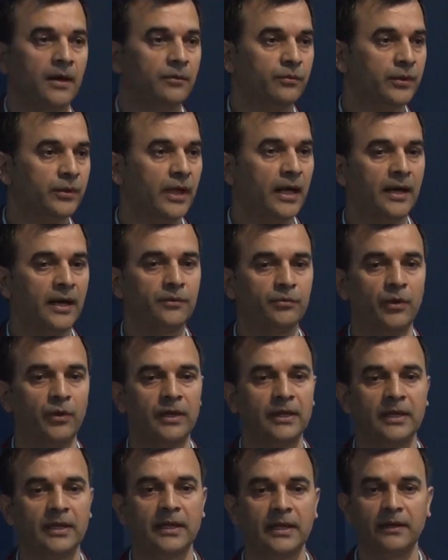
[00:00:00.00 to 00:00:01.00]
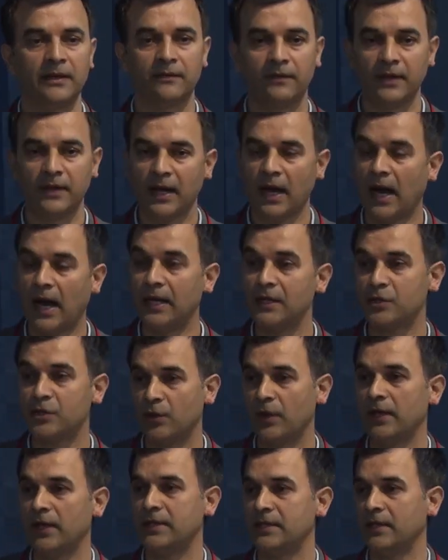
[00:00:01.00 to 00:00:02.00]
we are working in very
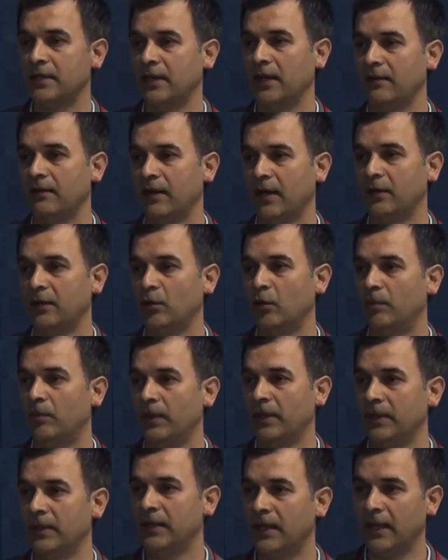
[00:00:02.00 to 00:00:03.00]
isolated area globally.